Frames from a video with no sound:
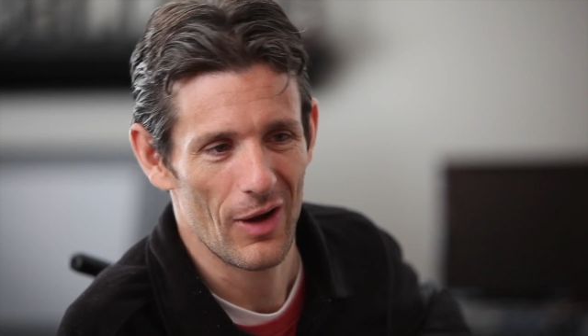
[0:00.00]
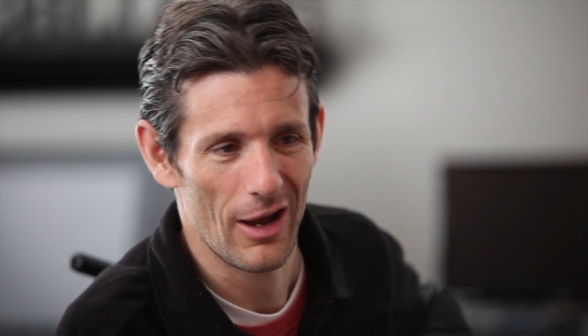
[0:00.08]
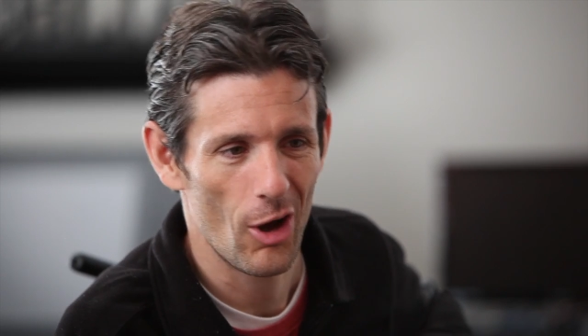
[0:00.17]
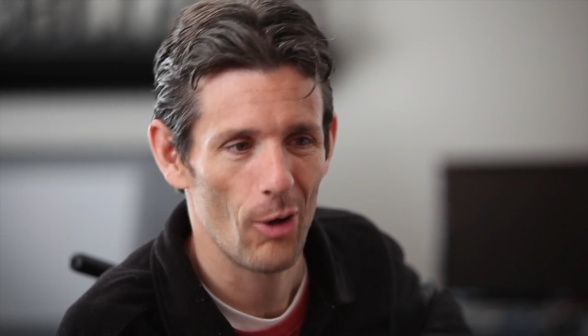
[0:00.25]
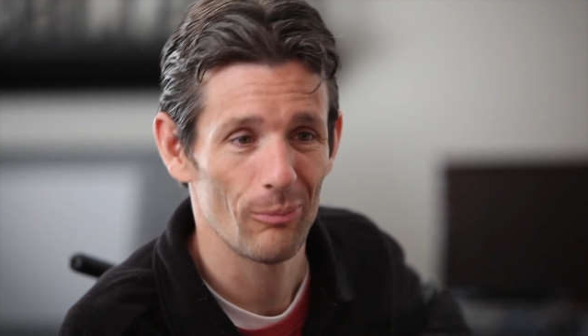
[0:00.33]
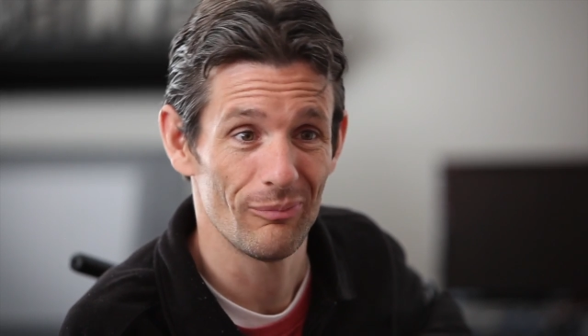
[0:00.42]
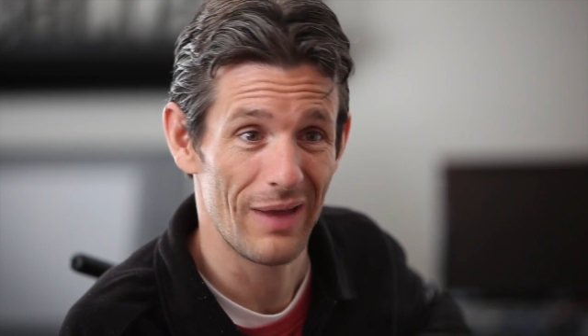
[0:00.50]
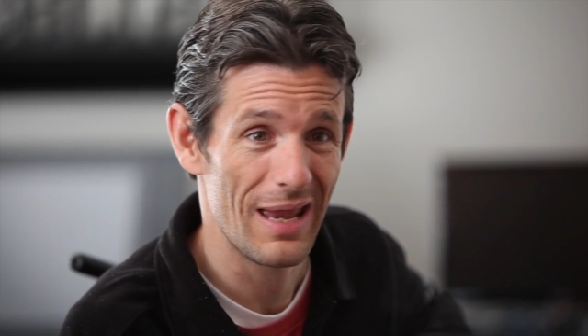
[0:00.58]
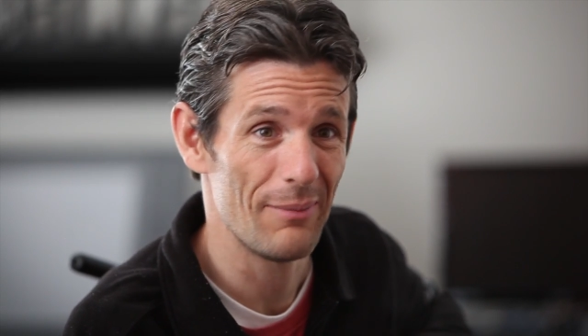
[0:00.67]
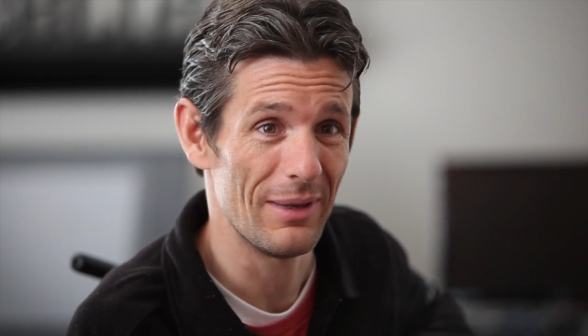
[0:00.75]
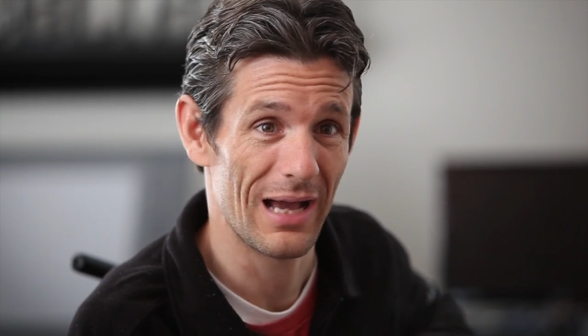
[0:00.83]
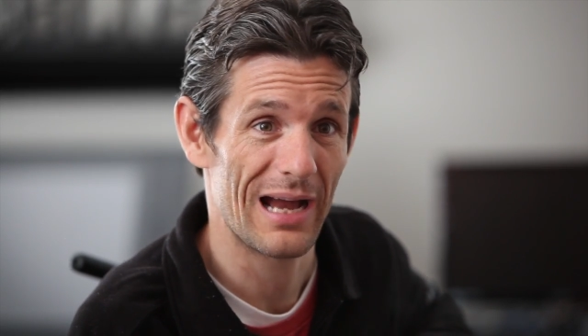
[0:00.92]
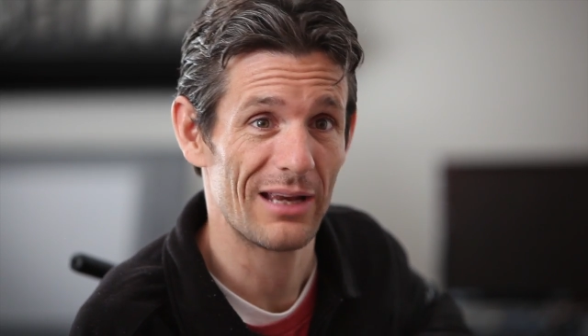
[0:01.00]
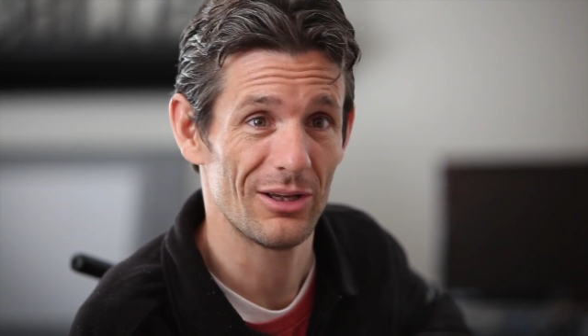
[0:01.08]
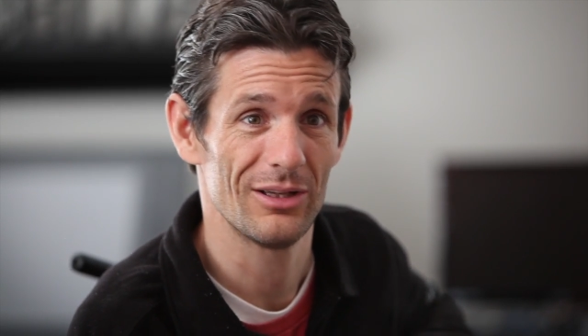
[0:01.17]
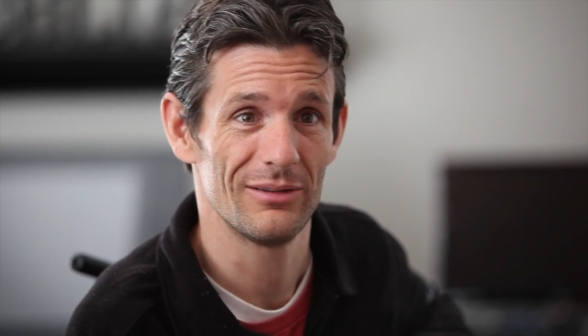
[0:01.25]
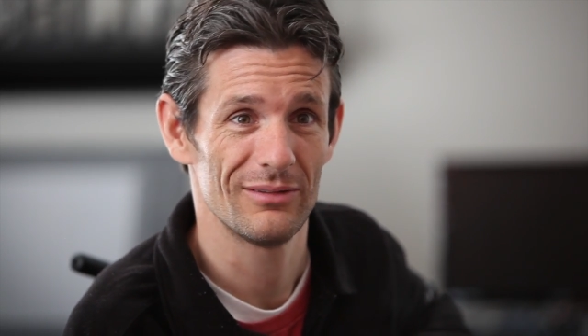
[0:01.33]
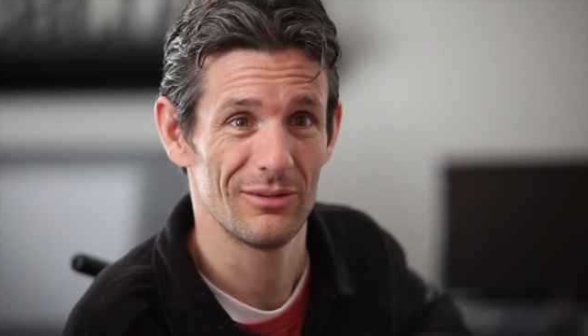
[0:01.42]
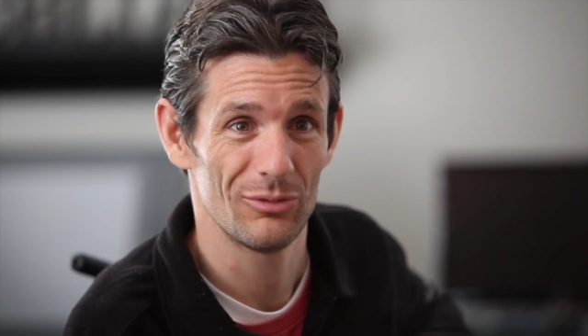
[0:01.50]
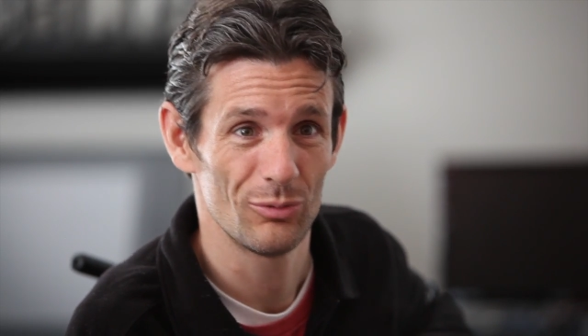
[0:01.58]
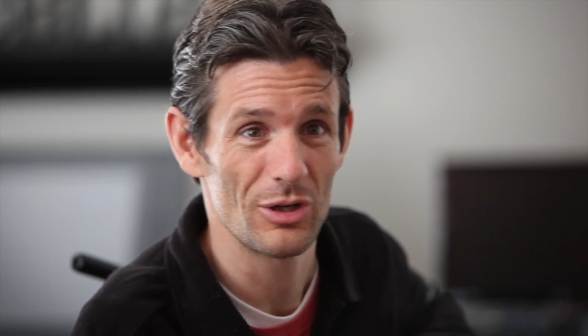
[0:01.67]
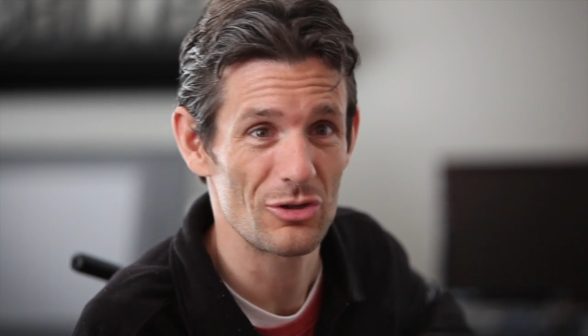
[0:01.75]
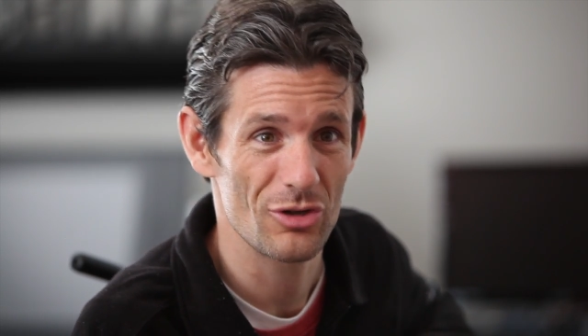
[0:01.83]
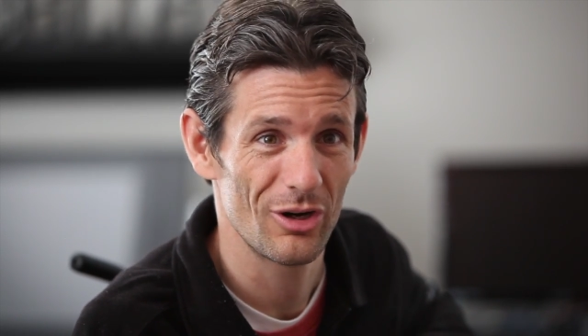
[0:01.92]
hoped maybe I could
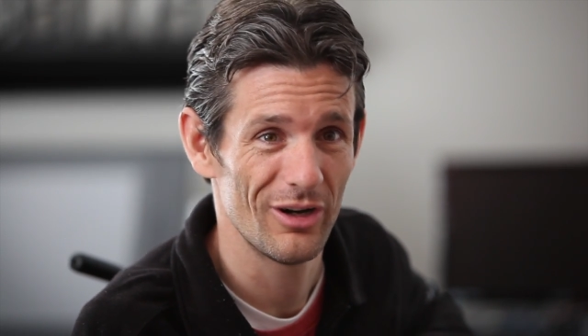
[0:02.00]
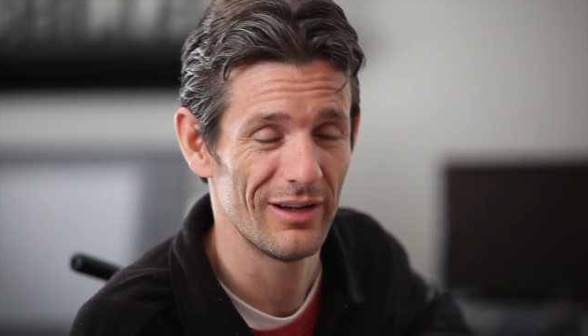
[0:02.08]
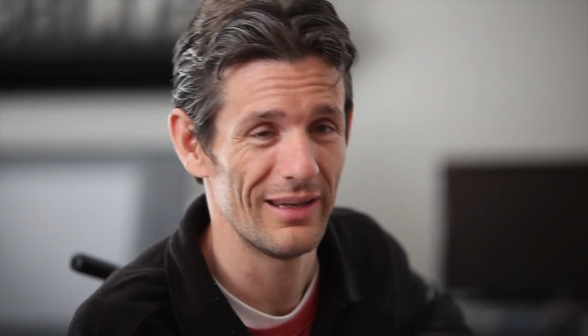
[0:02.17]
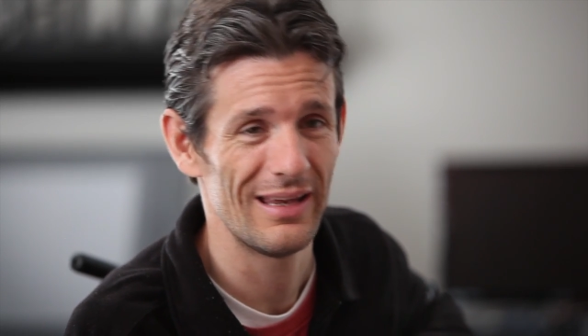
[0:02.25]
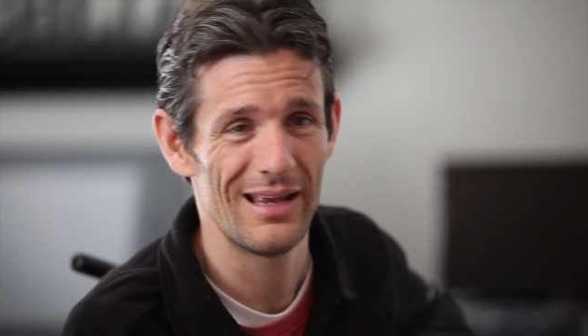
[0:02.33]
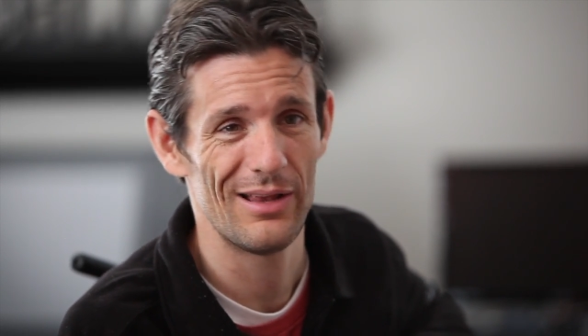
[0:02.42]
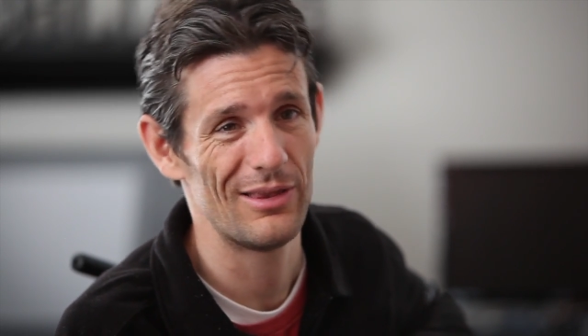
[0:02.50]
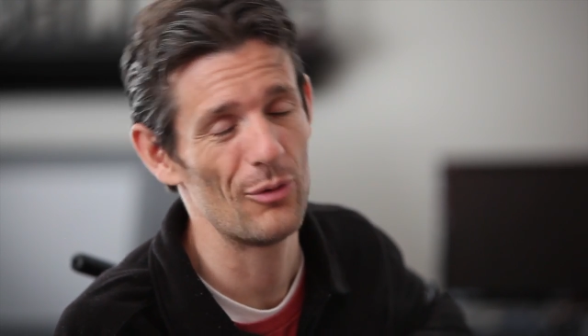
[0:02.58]
return,